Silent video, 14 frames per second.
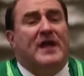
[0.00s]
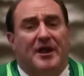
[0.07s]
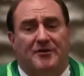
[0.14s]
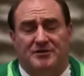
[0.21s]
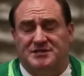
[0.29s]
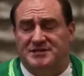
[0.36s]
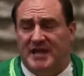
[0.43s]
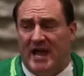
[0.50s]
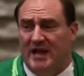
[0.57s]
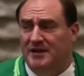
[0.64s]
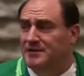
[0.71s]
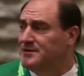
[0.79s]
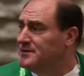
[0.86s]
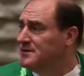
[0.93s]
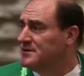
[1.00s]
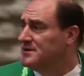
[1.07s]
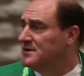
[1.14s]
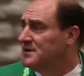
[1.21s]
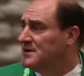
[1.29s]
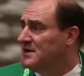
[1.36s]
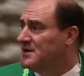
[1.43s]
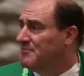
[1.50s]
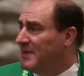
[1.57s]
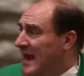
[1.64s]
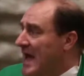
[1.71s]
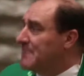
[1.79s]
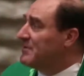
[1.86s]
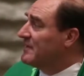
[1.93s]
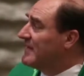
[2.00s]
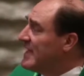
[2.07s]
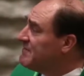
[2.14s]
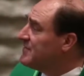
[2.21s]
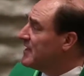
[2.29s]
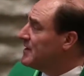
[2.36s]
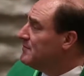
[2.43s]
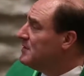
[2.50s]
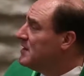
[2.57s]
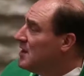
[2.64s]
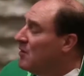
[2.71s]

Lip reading: understand, but I believe them.